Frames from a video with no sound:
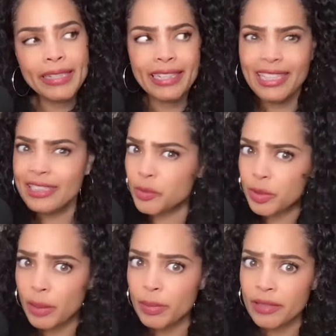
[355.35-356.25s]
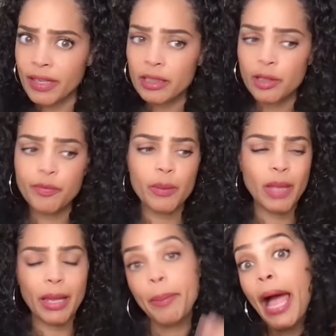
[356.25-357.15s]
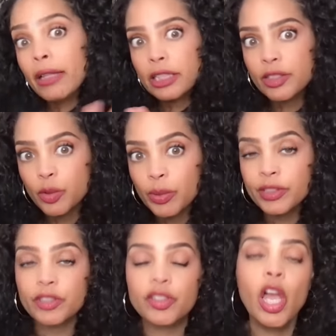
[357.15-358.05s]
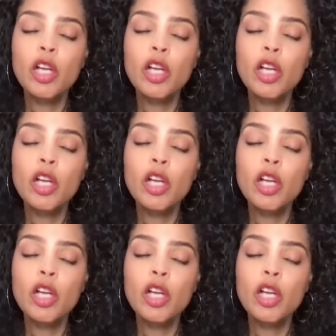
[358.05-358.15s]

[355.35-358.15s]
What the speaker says: and I think this was coming directly from like palace sources,